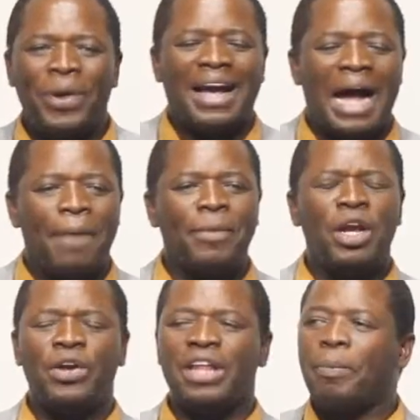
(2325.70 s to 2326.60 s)
be a
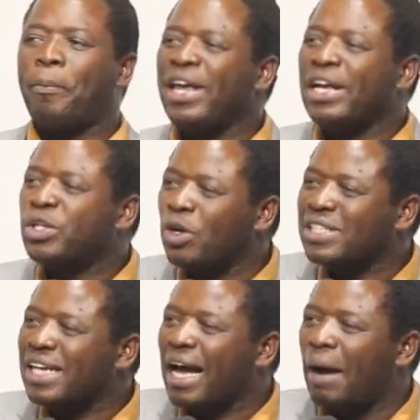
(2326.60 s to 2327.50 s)
chameleon that picks your
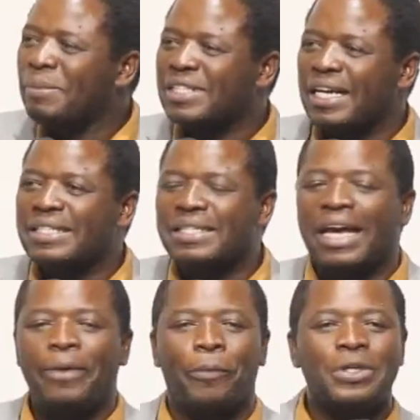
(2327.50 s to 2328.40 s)
circumstance
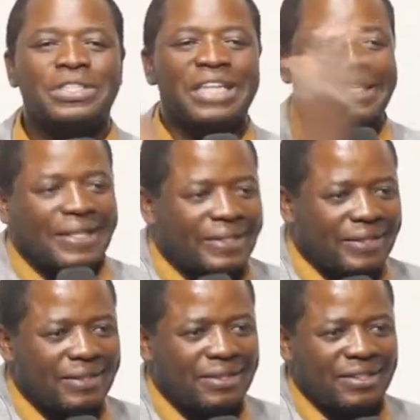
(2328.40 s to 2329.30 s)
and projects
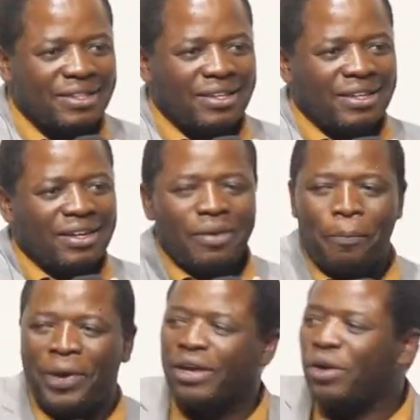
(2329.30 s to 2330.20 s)
it.
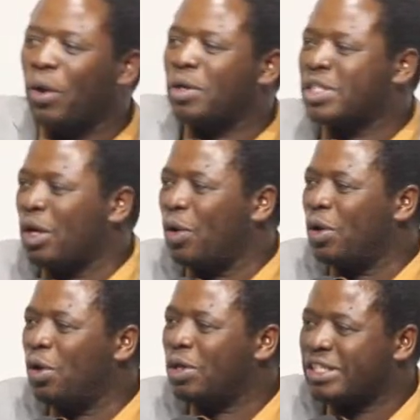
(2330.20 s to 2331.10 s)
Pick your,
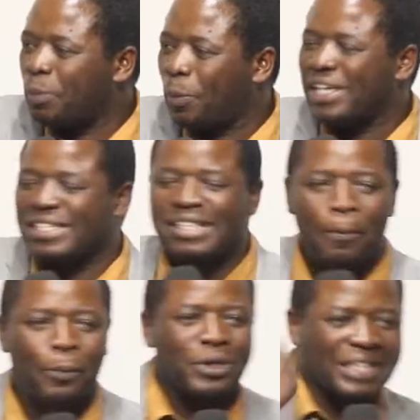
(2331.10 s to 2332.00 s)
your, your depression
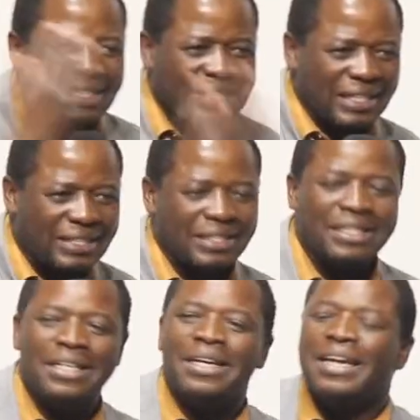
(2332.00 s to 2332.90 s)
and projects it.
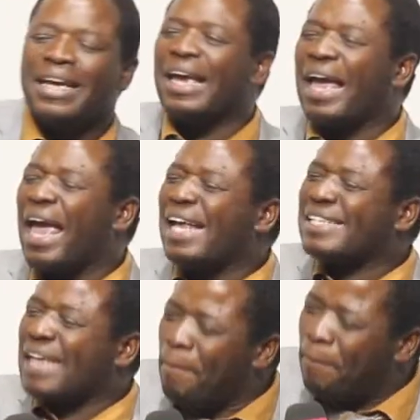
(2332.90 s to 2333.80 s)

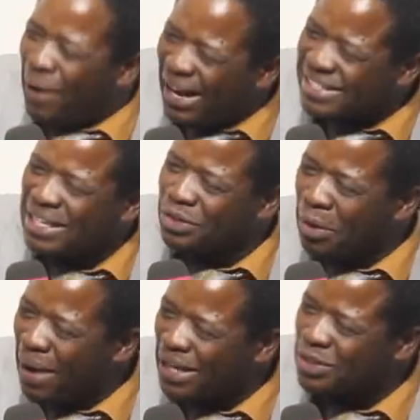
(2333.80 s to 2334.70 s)
As I'm passing
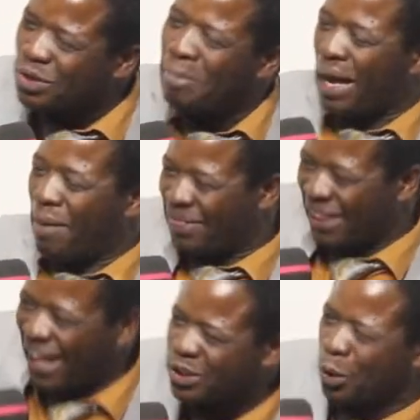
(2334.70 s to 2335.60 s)
through my storms, I'm
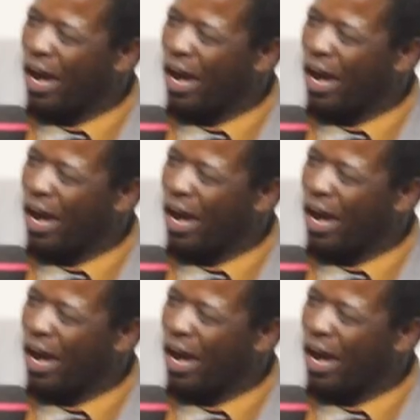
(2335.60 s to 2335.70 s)
there to